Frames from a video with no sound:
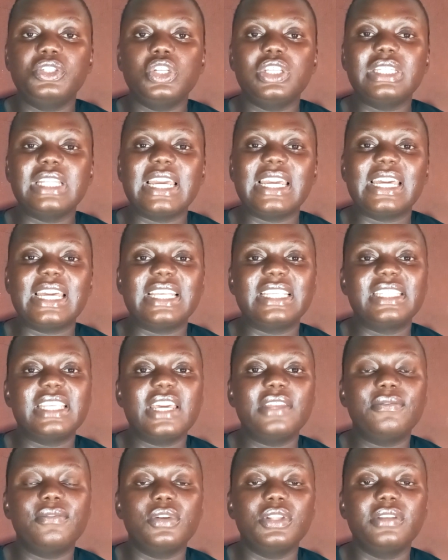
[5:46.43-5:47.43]
Just like I
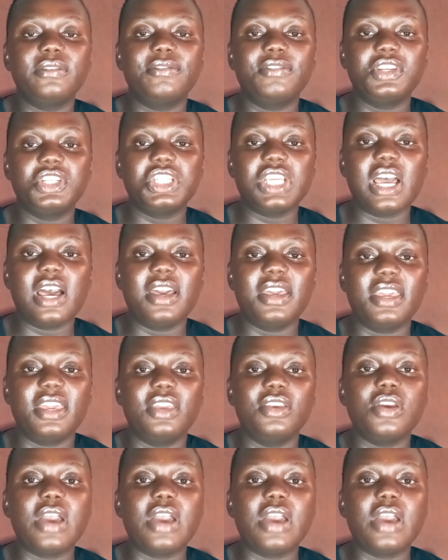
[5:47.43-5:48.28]
said for the facial hair,